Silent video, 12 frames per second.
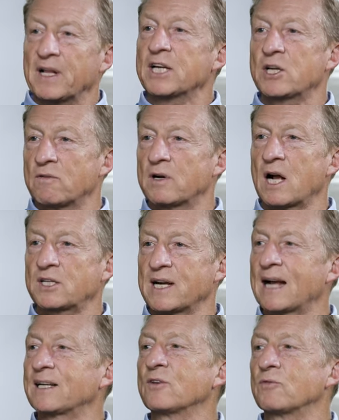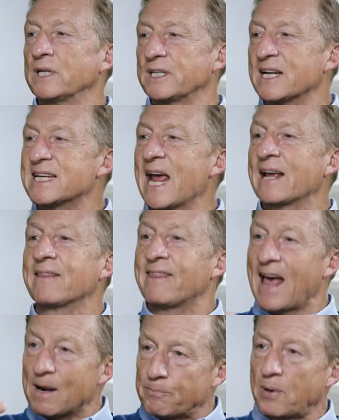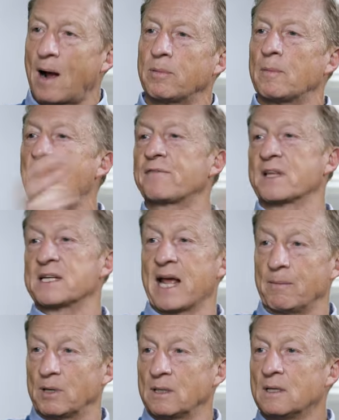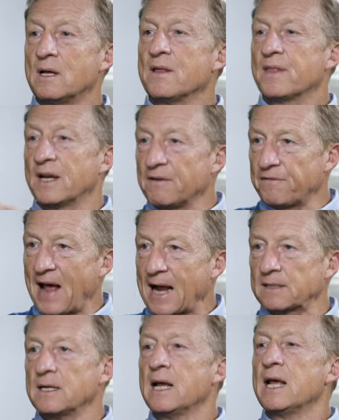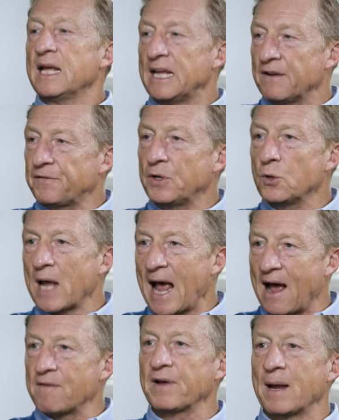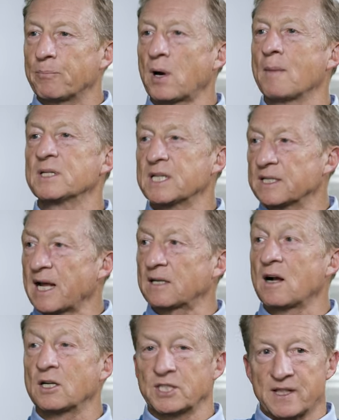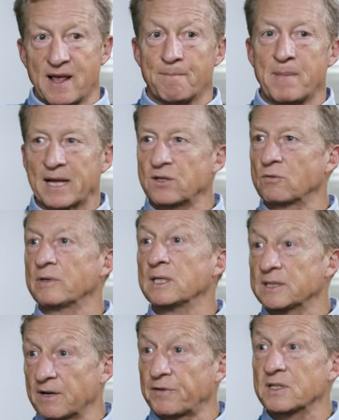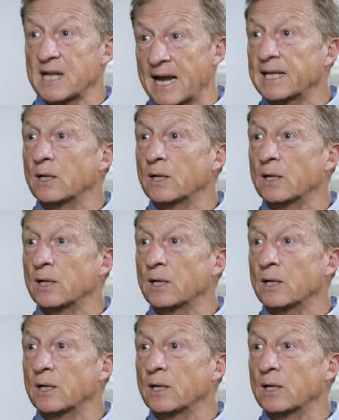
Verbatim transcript: Inflation Reduction Act is really to yes. take that problem off the table. Yep. That in fact, if you have a promising technology that makes a real difference